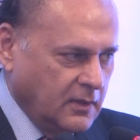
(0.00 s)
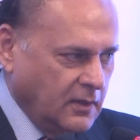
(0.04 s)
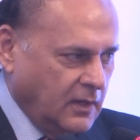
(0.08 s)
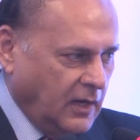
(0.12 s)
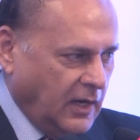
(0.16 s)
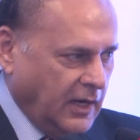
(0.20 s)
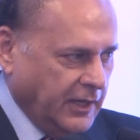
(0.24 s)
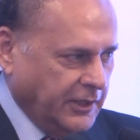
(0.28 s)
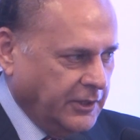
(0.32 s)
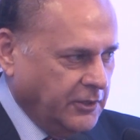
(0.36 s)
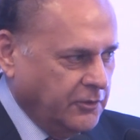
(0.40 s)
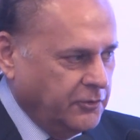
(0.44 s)

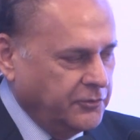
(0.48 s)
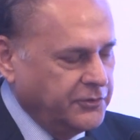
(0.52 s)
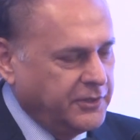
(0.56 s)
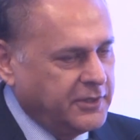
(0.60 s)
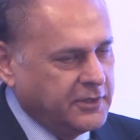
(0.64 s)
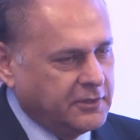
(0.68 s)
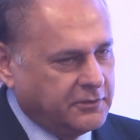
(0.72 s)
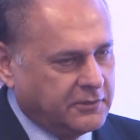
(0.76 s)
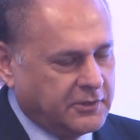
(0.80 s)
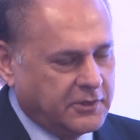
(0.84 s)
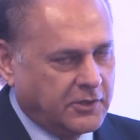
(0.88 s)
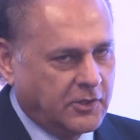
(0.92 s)
I know
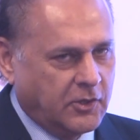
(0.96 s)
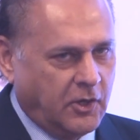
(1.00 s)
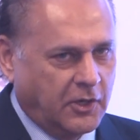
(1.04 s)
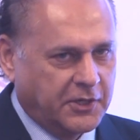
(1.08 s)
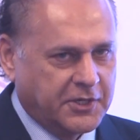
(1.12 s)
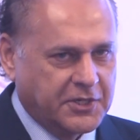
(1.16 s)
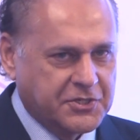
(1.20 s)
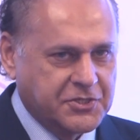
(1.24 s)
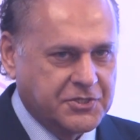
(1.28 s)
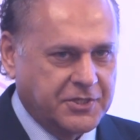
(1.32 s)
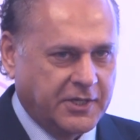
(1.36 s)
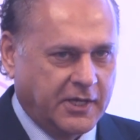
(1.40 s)
the
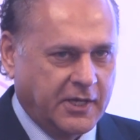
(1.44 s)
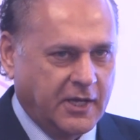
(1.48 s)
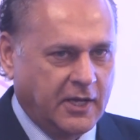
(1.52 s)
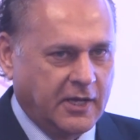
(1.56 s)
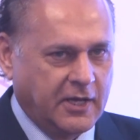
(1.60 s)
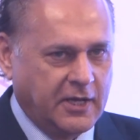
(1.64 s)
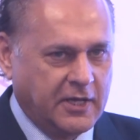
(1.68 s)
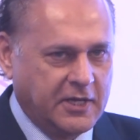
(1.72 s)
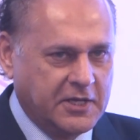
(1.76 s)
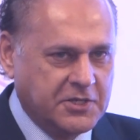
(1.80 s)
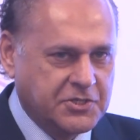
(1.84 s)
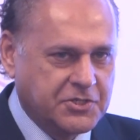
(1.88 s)
clock is ticking
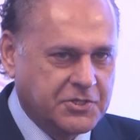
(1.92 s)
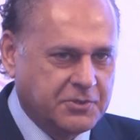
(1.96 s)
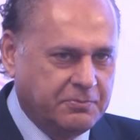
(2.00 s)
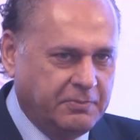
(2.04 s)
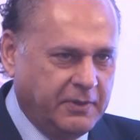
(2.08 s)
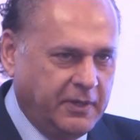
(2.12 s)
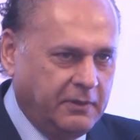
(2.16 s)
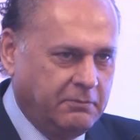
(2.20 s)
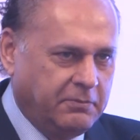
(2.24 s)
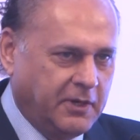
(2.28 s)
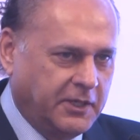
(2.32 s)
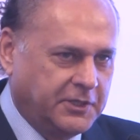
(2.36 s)
against
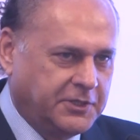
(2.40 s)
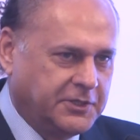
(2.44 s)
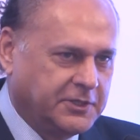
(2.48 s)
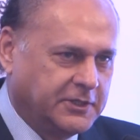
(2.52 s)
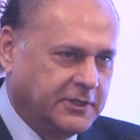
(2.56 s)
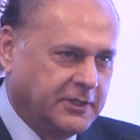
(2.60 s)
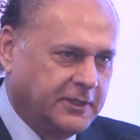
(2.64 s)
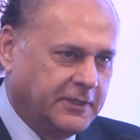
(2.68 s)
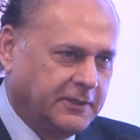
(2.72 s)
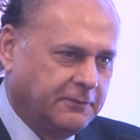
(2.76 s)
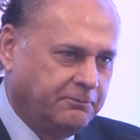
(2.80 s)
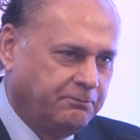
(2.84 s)
me, but
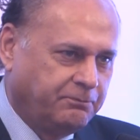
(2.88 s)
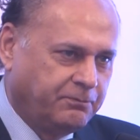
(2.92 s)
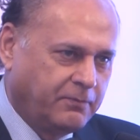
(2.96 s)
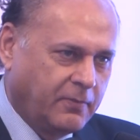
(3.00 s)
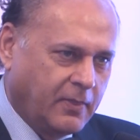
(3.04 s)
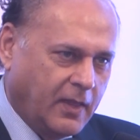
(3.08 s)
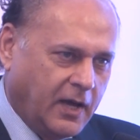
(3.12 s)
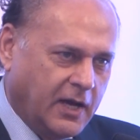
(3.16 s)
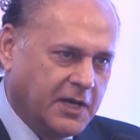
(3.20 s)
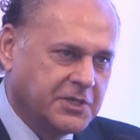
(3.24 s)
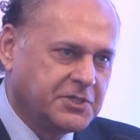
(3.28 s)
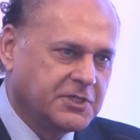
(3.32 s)

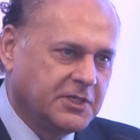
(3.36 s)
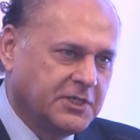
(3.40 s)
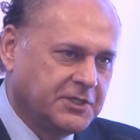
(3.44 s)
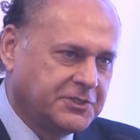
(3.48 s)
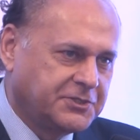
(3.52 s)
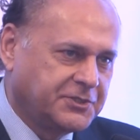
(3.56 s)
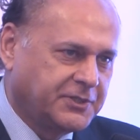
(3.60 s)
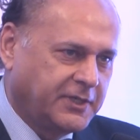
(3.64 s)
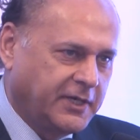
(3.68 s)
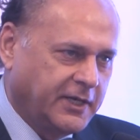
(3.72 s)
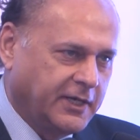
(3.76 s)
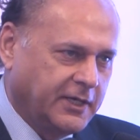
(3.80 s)
I shall
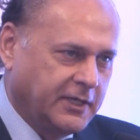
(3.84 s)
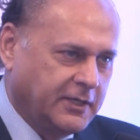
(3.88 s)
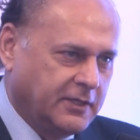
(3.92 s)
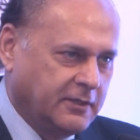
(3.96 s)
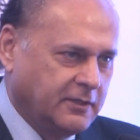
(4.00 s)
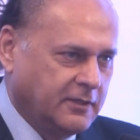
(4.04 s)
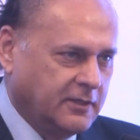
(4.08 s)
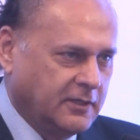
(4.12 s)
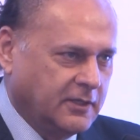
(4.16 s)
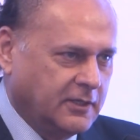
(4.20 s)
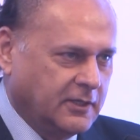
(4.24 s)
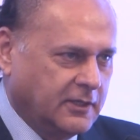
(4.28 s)
try
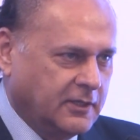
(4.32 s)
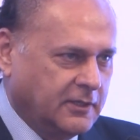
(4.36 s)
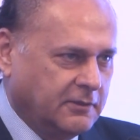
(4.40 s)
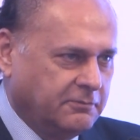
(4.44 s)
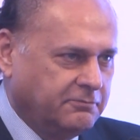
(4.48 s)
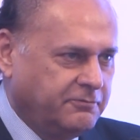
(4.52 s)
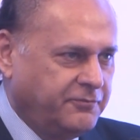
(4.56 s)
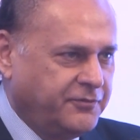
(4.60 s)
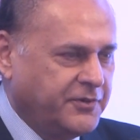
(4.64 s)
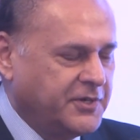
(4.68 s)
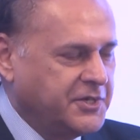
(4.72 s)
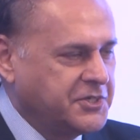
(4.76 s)

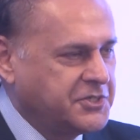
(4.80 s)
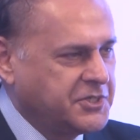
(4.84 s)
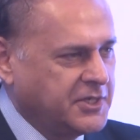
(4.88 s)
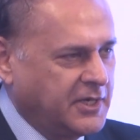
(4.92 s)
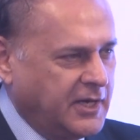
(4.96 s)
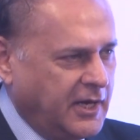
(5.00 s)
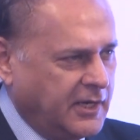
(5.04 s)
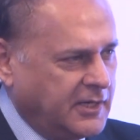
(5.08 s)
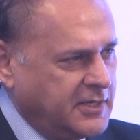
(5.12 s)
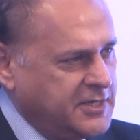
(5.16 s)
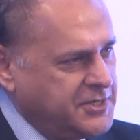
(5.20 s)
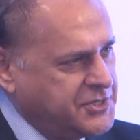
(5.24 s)
and finish it
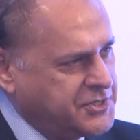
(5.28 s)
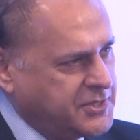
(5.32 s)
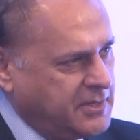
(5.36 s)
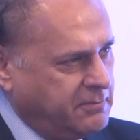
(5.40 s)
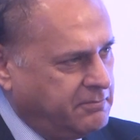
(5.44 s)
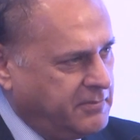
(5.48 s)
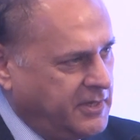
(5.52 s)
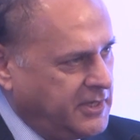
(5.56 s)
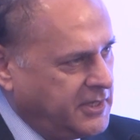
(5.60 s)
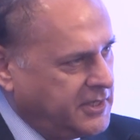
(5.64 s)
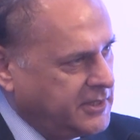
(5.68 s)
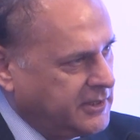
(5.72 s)
at least a
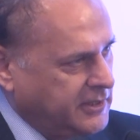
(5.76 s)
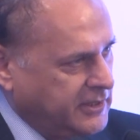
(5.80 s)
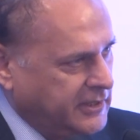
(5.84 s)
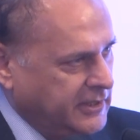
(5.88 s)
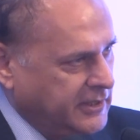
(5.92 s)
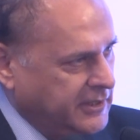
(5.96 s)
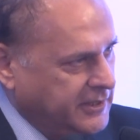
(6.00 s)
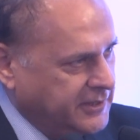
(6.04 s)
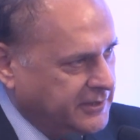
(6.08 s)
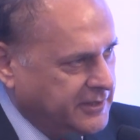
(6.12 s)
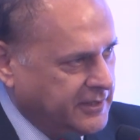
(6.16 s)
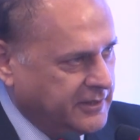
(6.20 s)
minute
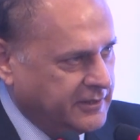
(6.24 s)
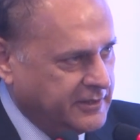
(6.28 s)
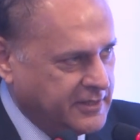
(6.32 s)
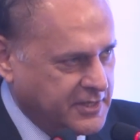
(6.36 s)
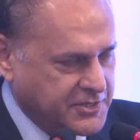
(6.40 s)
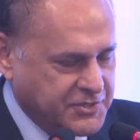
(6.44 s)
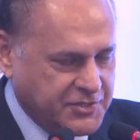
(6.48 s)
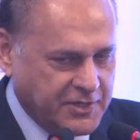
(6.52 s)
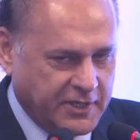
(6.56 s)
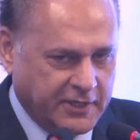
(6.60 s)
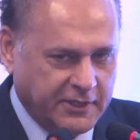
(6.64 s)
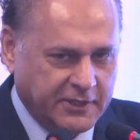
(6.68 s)
earlier than the
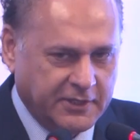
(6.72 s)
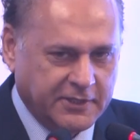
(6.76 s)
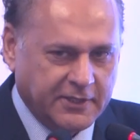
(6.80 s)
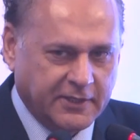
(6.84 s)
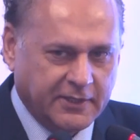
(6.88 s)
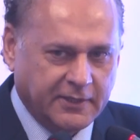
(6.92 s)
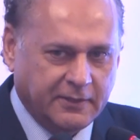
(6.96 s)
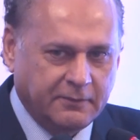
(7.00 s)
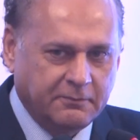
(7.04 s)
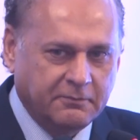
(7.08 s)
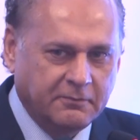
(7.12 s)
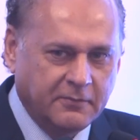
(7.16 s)
assigned
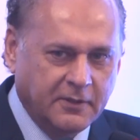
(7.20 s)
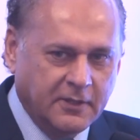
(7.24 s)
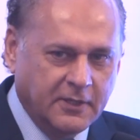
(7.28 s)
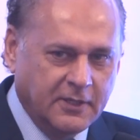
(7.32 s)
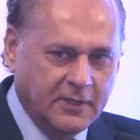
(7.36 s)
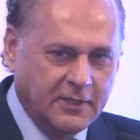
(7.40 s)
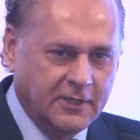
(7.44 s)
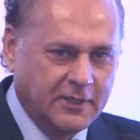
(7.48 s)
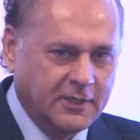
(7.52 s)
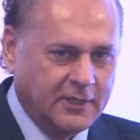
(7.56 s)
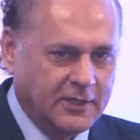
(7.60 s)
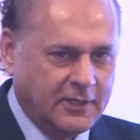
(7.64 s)
time,
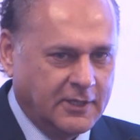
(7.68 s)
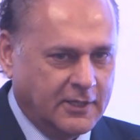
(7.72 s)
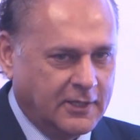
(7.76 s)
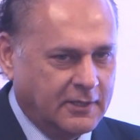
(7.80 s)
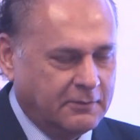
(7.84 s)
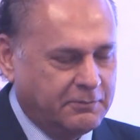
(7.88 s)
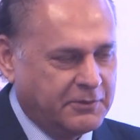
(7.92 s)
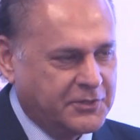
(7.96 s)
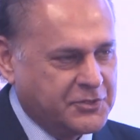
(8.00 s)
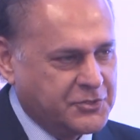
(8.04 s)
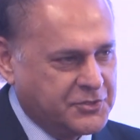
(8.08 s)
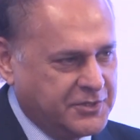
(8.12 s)

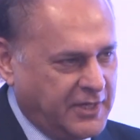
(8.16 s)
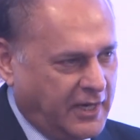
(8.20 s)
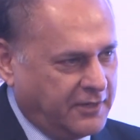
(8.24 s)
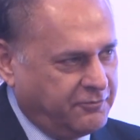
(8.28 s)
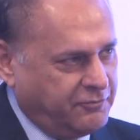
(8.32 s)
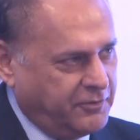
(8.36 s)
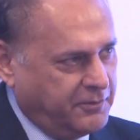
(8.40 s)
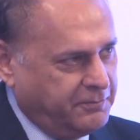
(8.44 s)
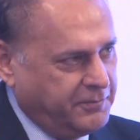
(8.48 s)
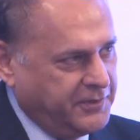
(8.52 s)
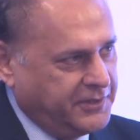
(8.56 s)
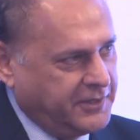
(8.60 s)
because that
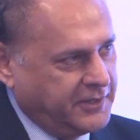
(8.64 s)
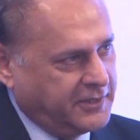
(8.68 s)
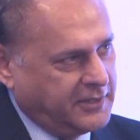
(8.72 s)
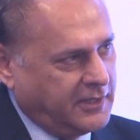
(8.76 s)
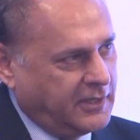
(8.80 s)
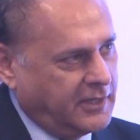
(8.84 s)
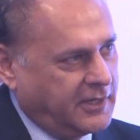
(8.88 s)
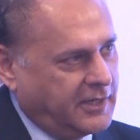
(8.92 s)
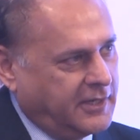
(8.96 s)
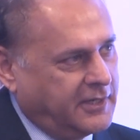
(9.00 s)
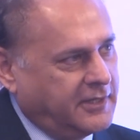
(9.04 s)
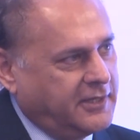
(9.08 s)
would be the
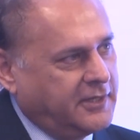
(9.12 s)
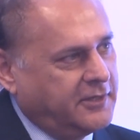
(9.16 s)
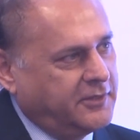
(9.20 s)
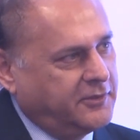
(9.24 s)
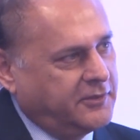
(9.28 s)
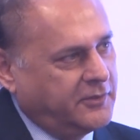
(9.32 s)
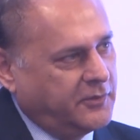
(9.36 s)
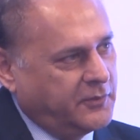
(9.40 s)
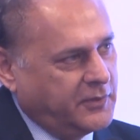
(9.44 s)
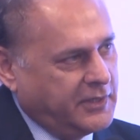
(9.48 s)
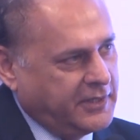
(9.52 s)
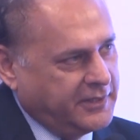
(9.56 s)
target,
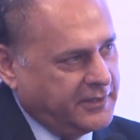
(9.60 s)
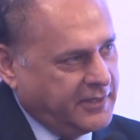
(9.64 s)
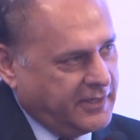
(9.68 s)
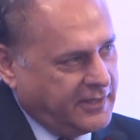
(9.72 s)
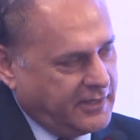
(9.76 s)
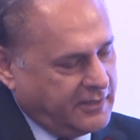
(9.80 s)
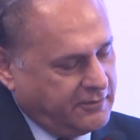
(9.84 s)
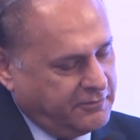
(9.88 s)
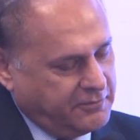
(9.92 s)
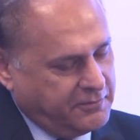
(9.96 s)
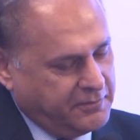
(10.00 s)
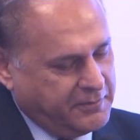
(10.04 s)
then only then
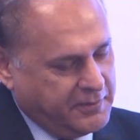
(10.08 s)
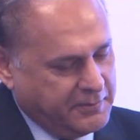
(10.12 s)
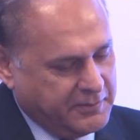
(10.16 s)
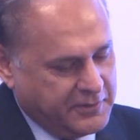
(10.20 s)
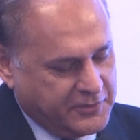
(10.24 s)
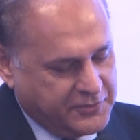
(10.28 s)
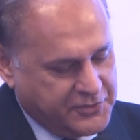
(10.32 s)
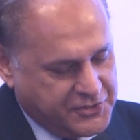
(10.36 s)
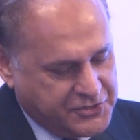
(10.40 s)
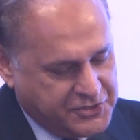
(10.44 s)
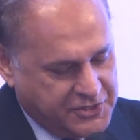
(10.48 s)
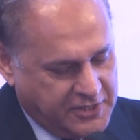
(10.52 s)
I would be
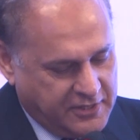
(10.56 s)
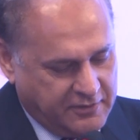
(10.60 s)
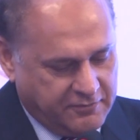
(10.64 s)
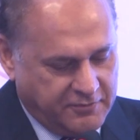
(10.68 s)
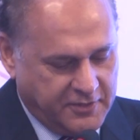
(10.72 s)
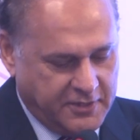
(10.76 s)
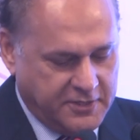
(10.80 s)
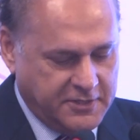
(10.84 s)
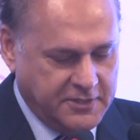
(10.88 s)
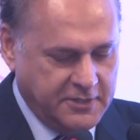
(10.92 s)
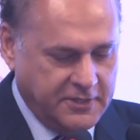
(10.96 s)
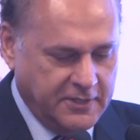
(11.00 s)
able to achieve
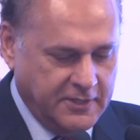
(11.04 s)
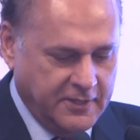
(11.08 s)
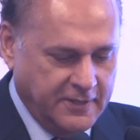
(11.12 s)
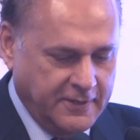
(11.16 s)
it.